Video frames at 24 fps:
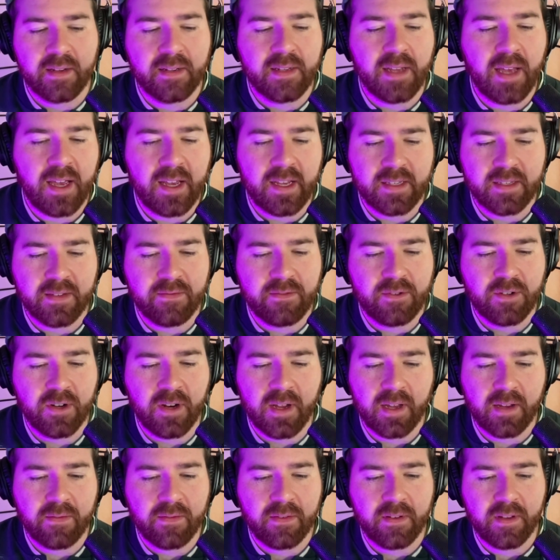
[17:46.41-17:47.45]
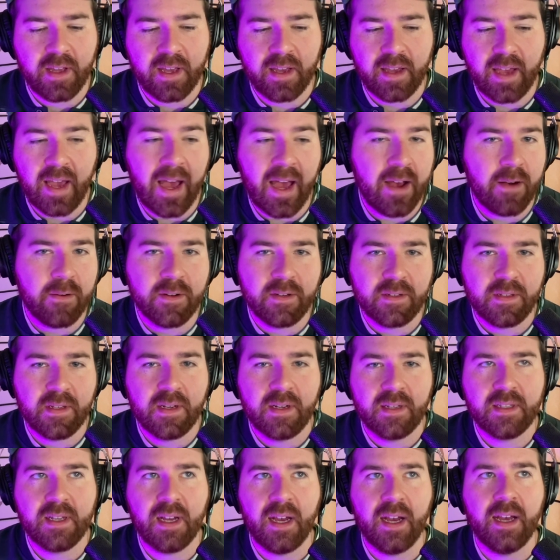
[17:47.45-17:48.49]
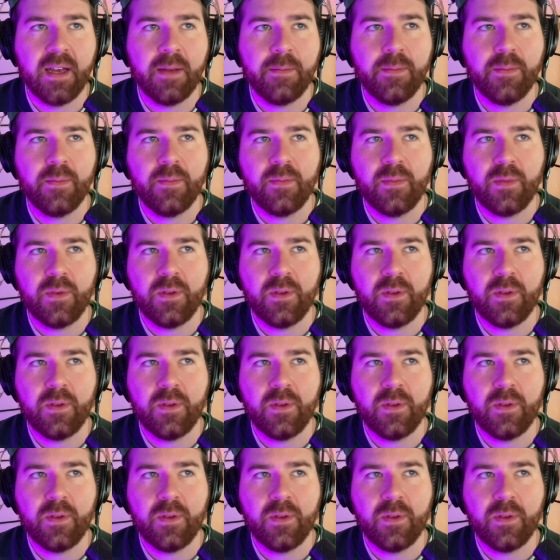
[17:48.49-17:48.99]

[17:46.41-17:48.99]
days of drawing for like hours at a time,